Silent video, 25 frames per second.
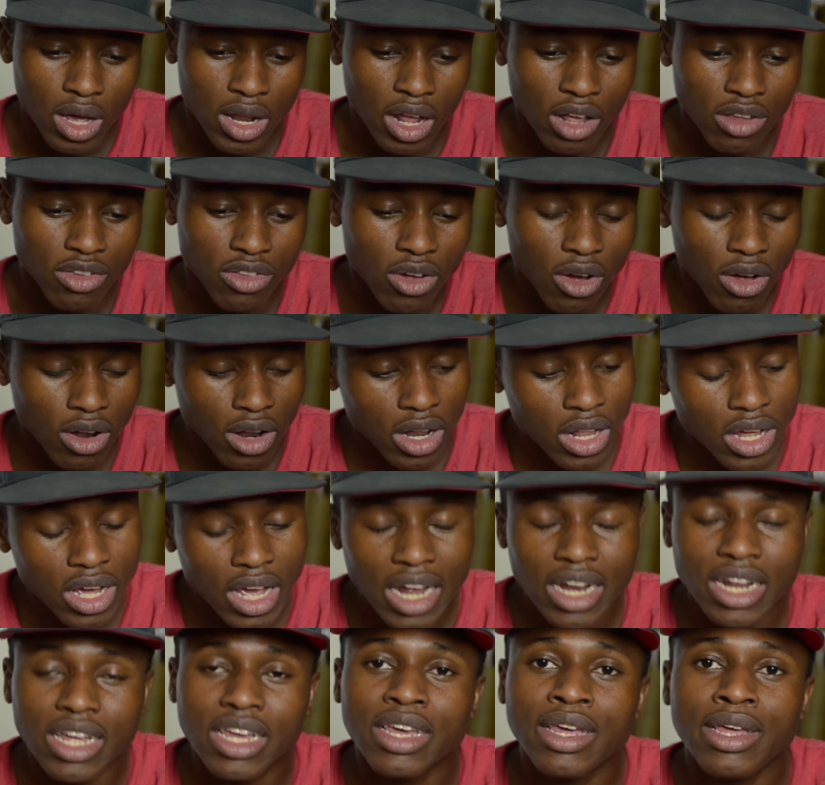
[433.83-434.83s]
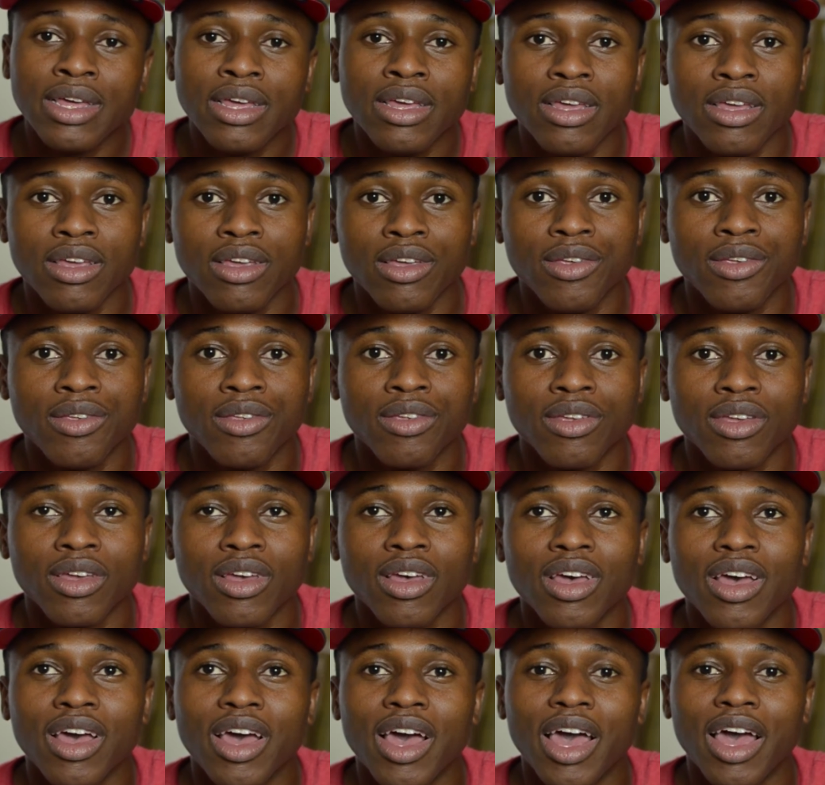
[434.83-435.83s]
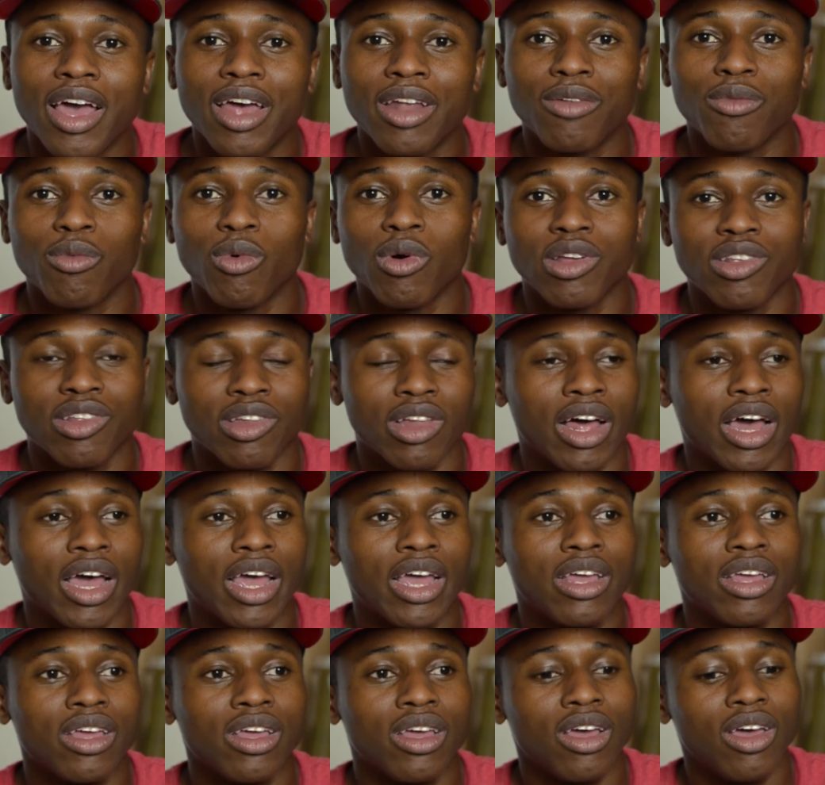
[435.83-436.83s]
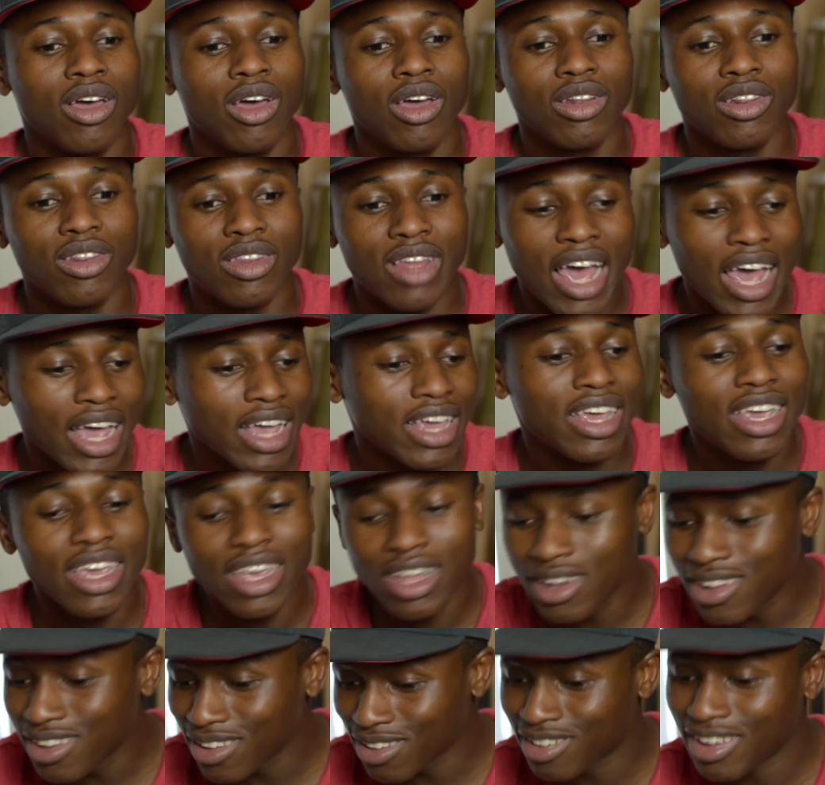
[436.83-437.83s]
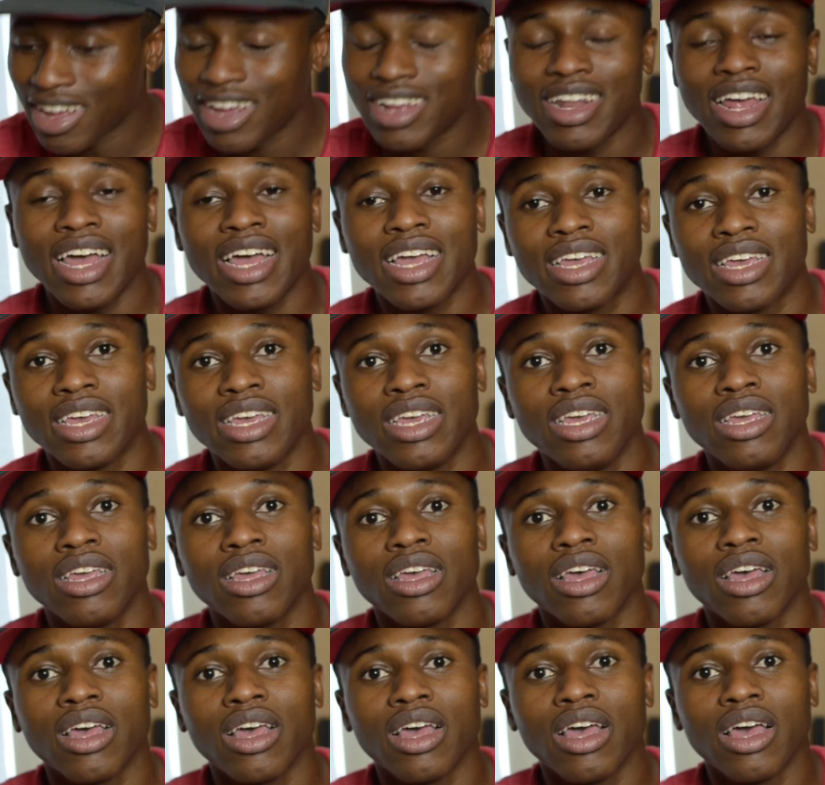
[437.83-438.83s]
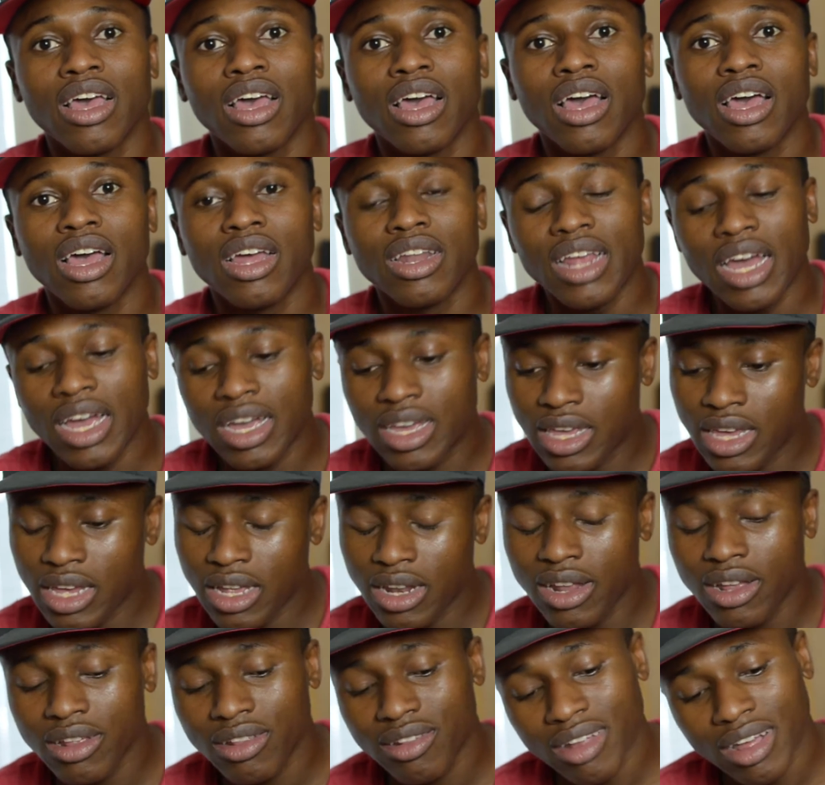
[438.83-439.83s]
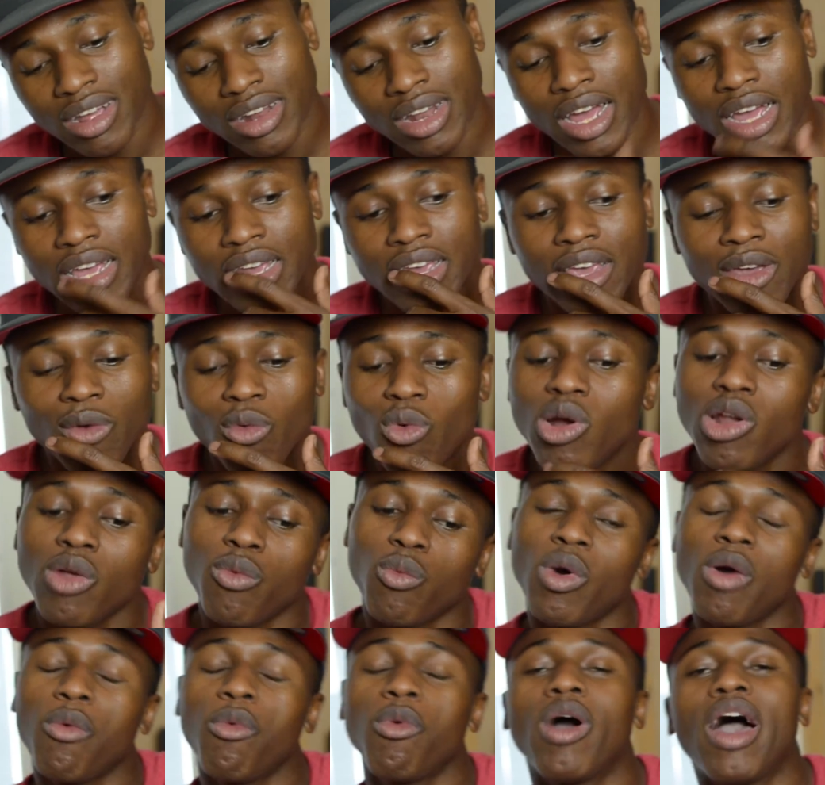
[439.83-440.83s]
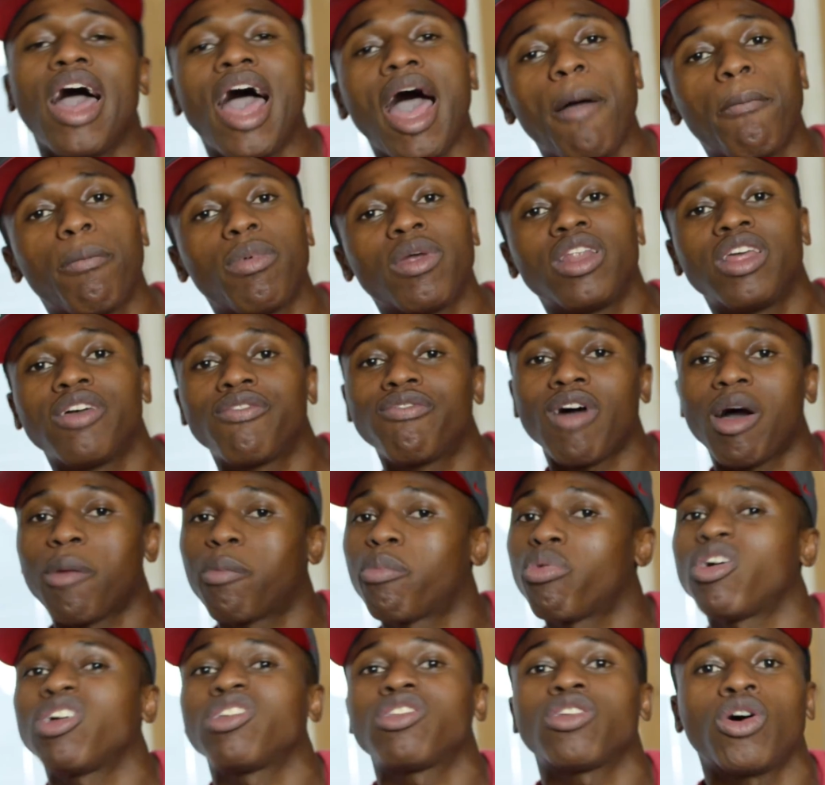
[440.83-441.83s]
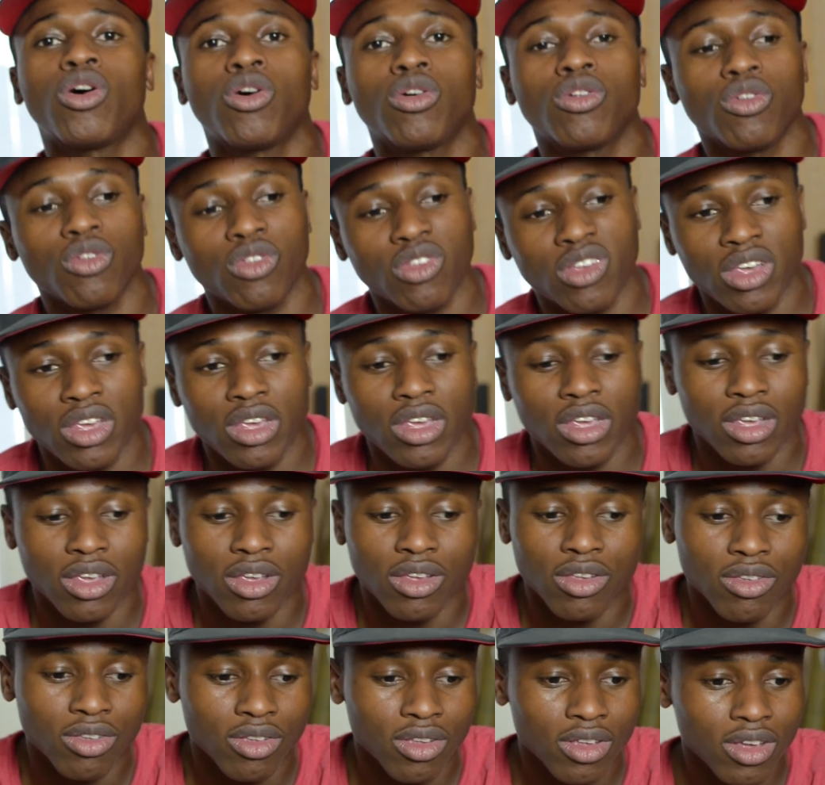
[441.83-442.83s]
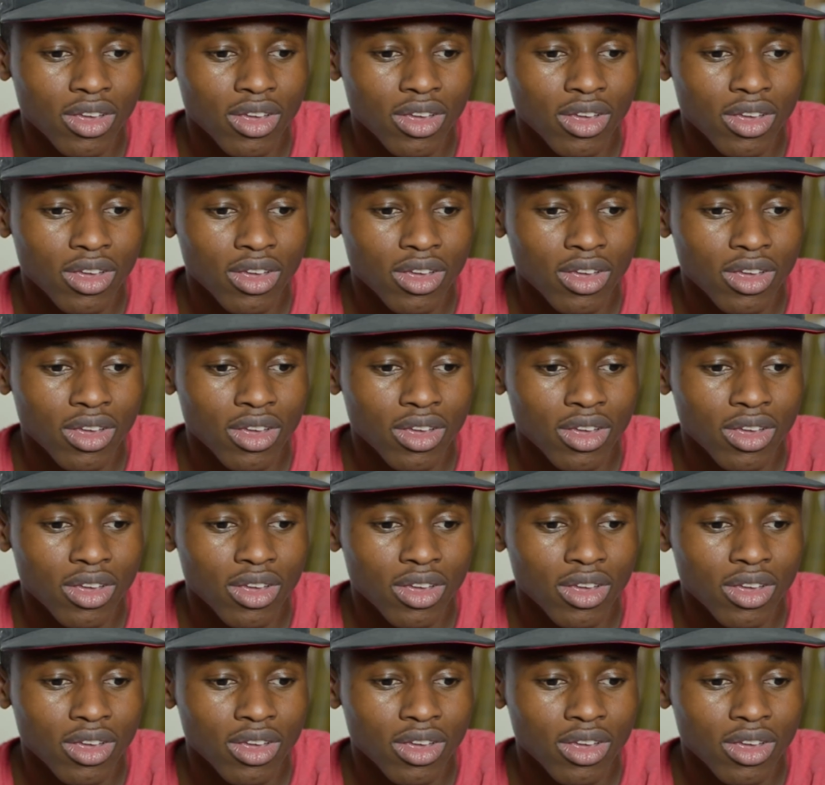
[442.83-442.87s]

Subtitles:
I started to look at the keys, and was like, that key looks like that key. That key looks like that key. What will happen if I press all those keys